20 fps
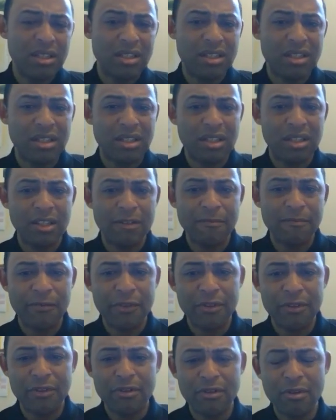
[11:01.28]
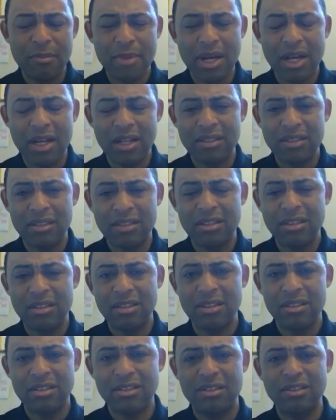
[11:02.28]
about
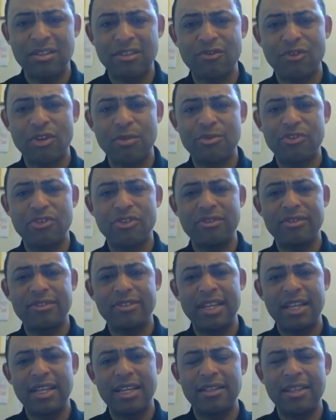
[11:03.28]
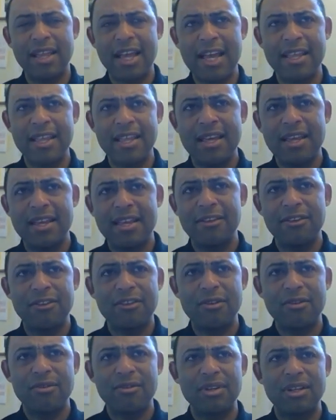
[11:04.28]
the scripture saying that,
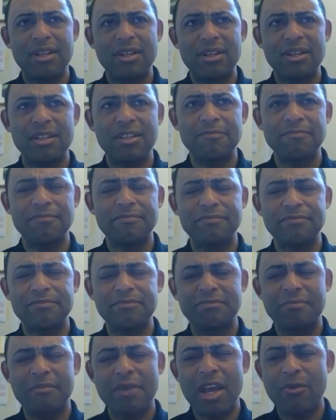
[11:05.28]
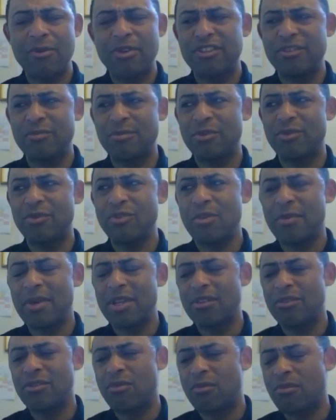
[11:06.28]
marriage is between a
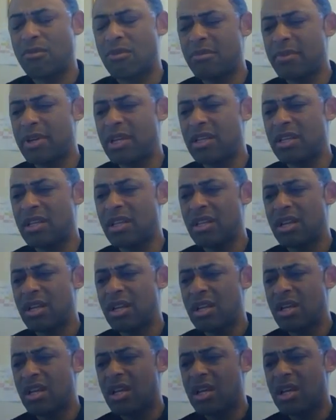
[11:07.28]
man and a woman,